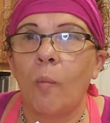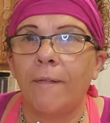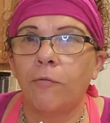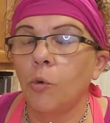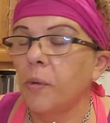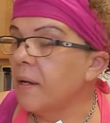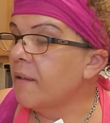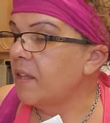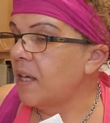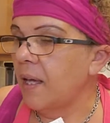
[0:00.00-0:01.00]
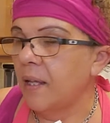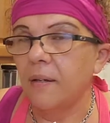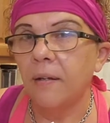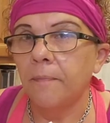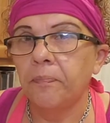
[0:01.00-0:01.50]
I threw it in at the
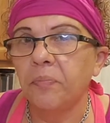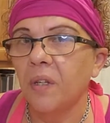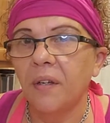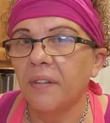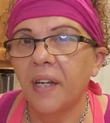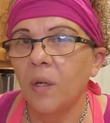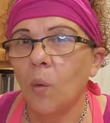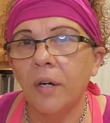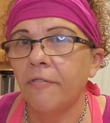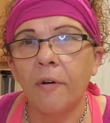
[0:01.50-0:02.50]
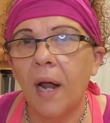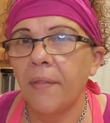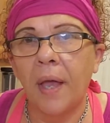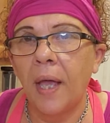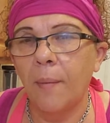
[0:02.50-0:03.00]
end because I didn't want to fry
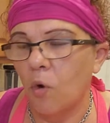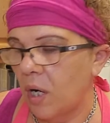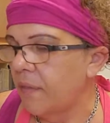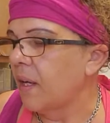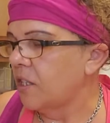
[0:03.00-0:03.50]
the ham or anything.